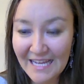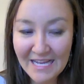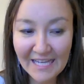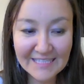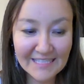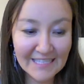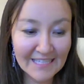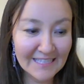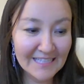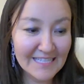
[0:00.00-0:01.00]

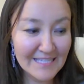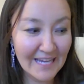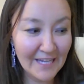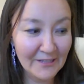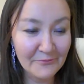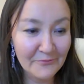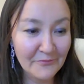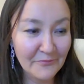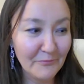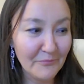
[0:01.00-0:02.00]
taking this kind of
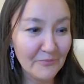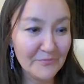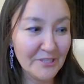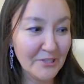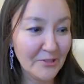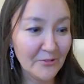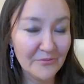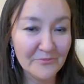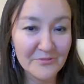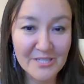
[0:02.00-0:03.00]

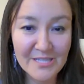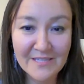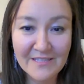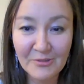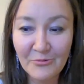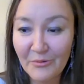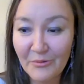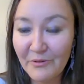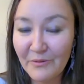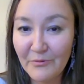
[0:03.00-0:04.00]
just a
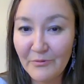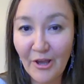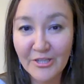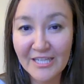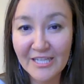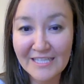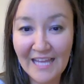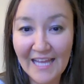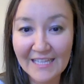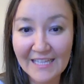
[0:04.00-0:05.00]
normal product
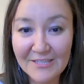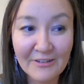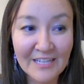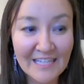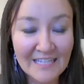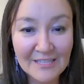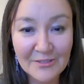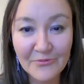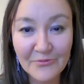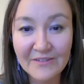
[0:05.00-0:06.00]
and turning
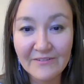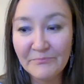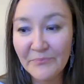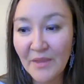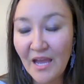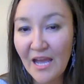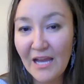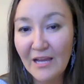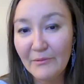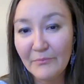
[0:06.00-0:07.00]
into a
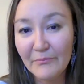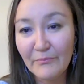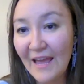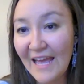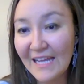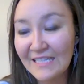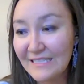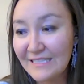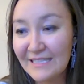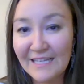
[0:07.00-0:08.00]

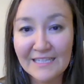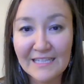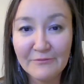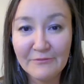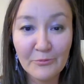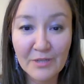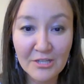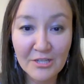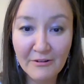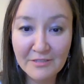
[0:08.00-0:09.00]
brand that everyone
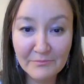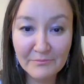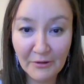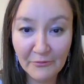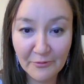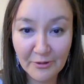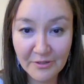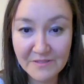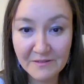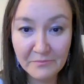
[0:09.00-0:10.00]
talks about, for
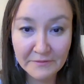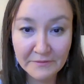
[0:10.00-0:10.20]
example.